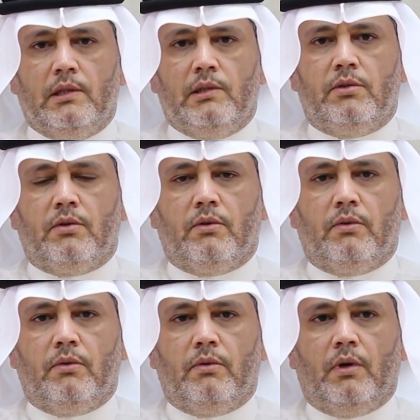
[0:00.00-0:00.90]

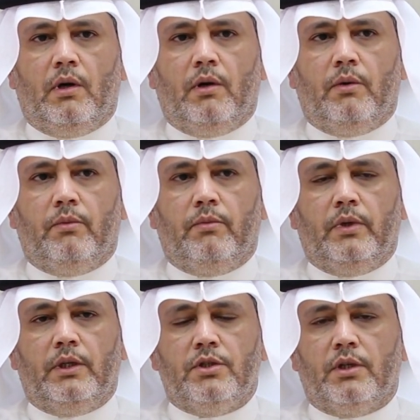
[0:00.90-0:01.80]
So
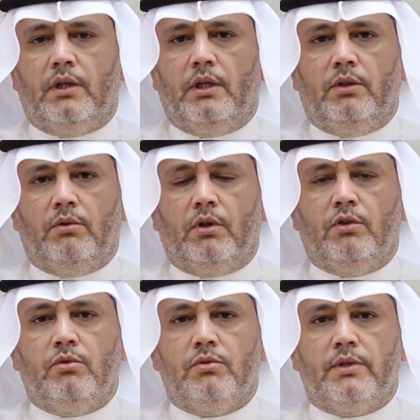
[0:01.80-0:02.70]
we generally do
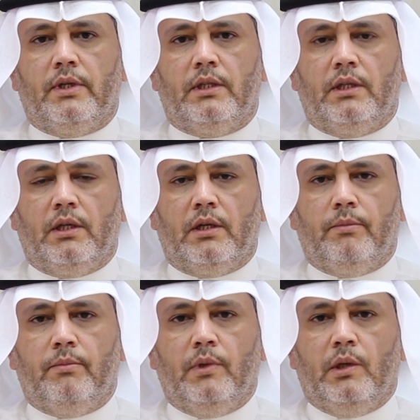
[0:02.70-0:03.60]
not use that term